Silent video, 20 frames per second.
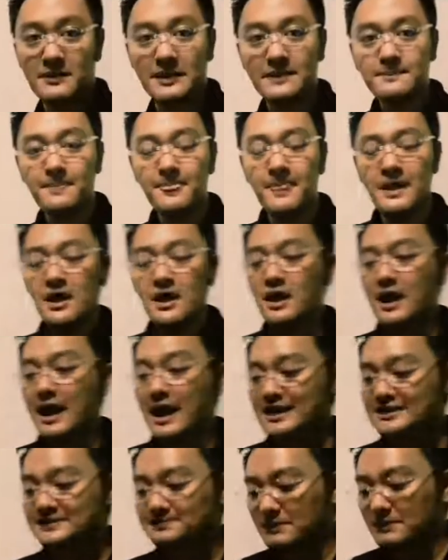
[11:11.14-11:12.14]
aspirin?
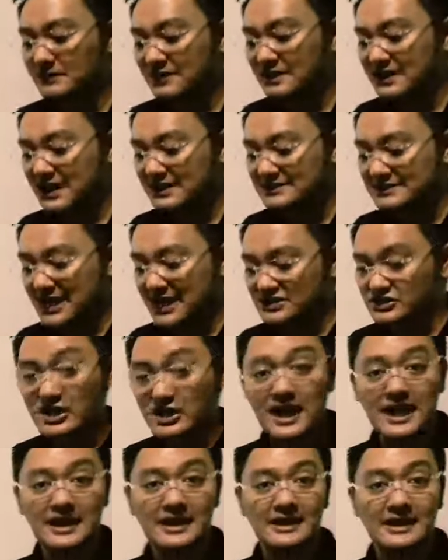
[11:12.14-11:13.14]
Aspirin
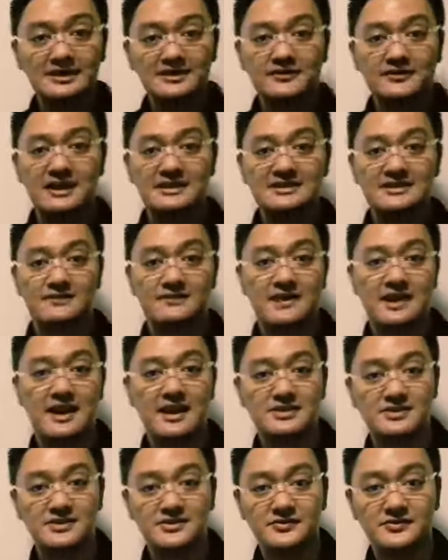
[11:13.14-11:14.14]
has actually a lot of
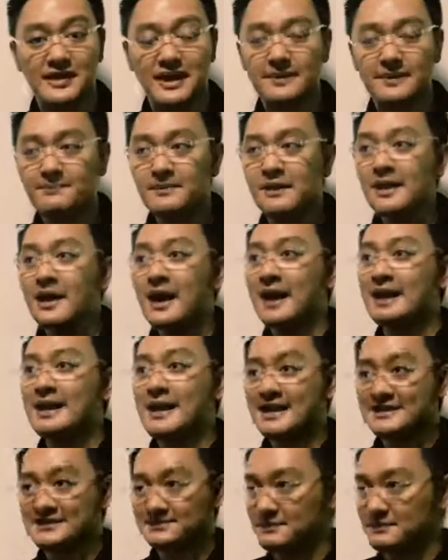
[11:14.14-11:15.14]
classifications, right?
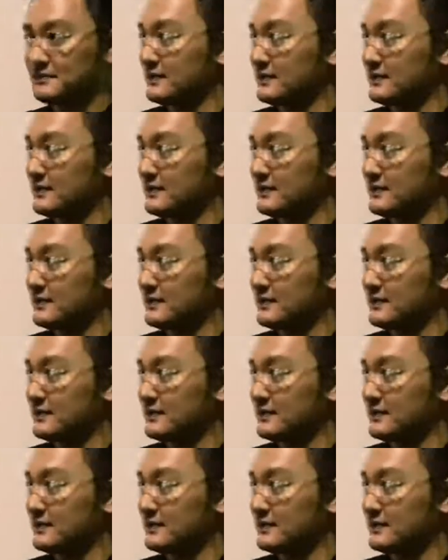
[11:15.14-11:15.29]
An